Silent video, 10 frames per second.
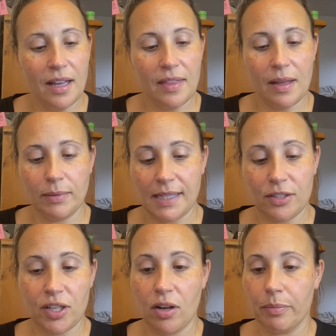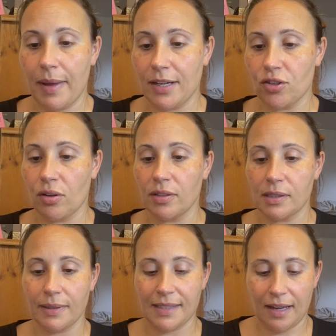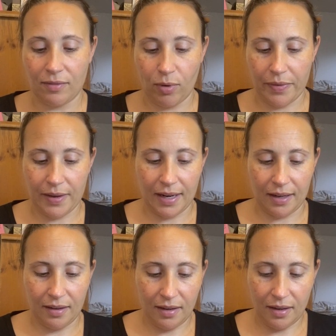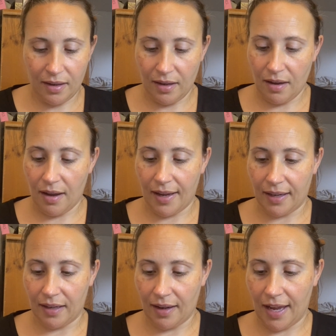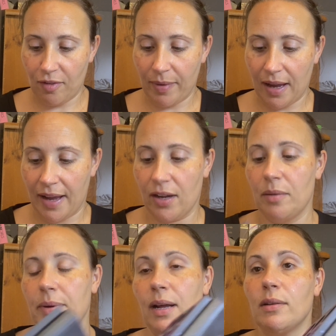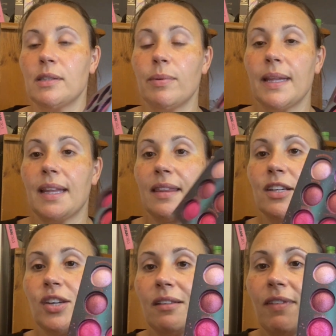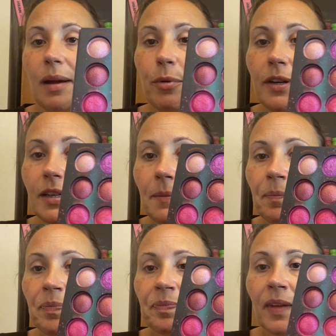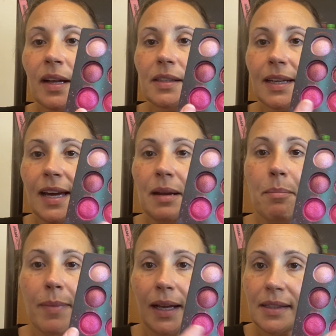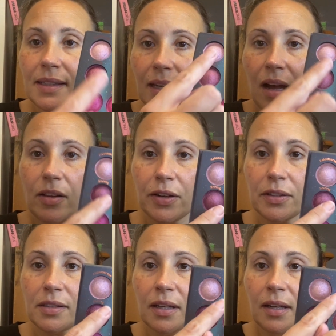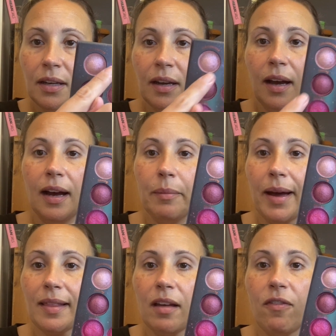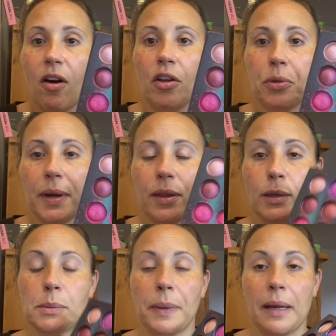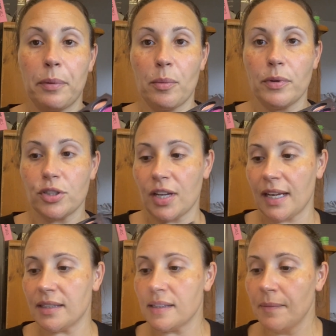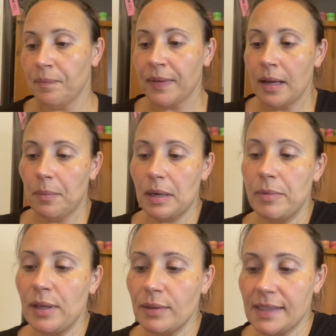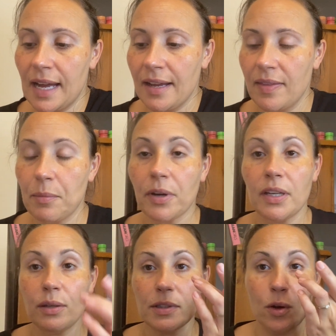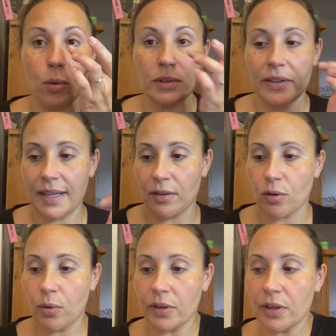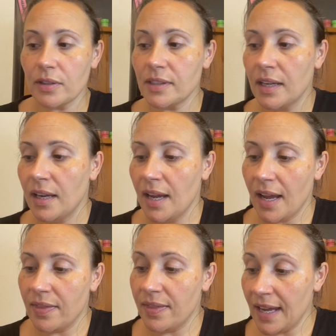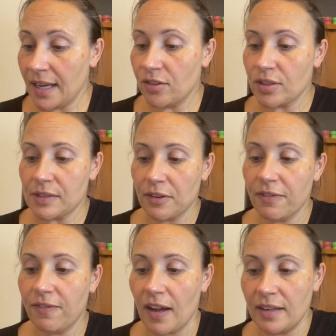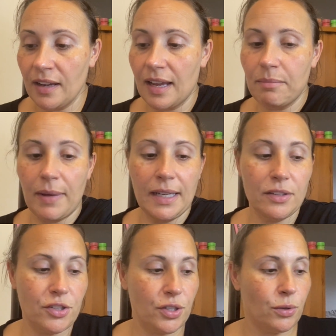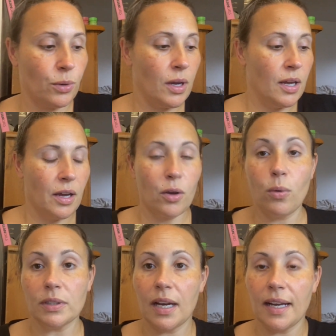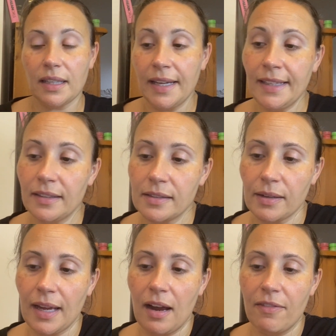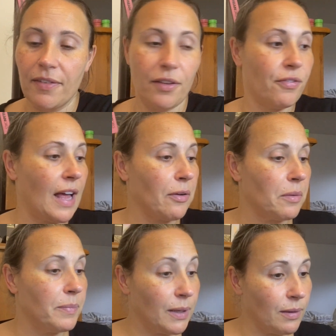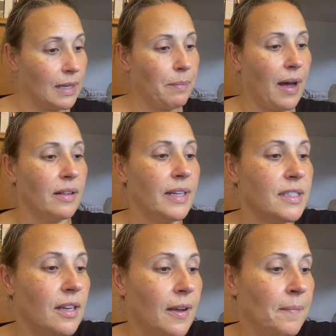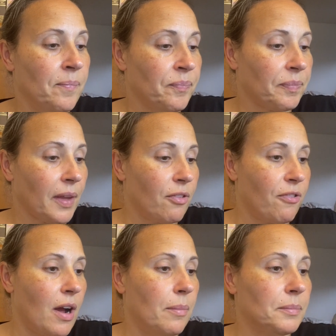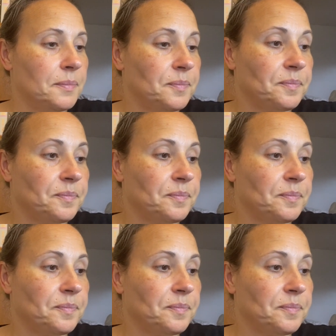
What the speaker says: That one's actually called Magical, so it's kind of one that I have my eye on, but I also really like the shade Vibrant. So I kind of mix the colors. I love all three of those pink purple shades, but I'm going to use that, and then we're going to use gold in the inner corners, and then just for fun I might do gold highlight. So I have the Flower Beauty palette from